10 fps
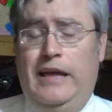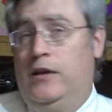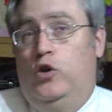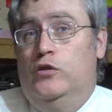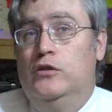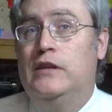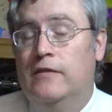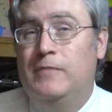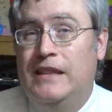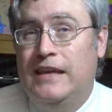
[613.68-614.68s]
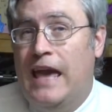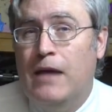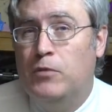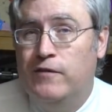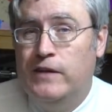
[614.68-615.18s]
couldn't give me the
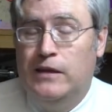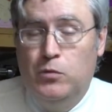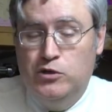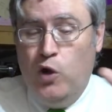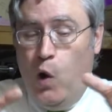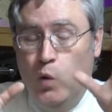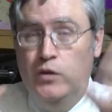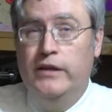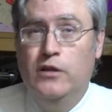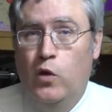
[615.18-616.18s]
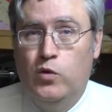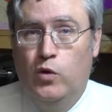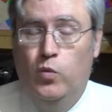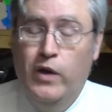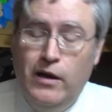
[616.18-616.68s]
camera feed. It was only
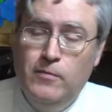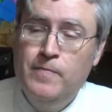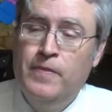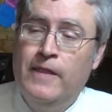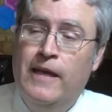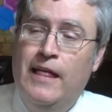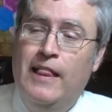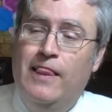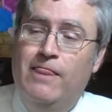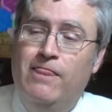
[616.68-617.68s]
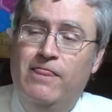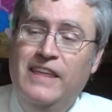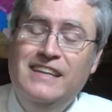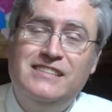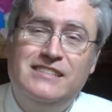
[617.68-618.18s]
local. Well,
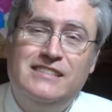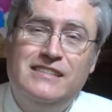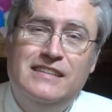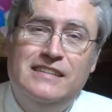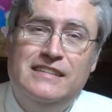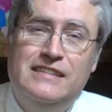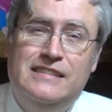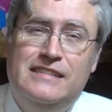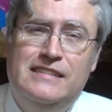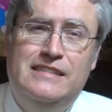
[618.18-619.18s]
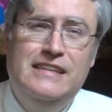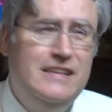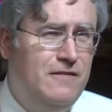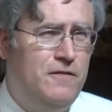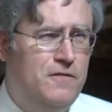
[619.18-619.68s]
this
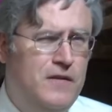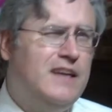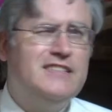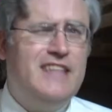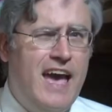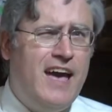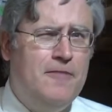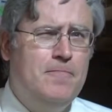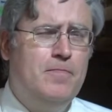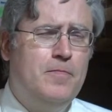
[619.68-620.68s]
didn't fix that.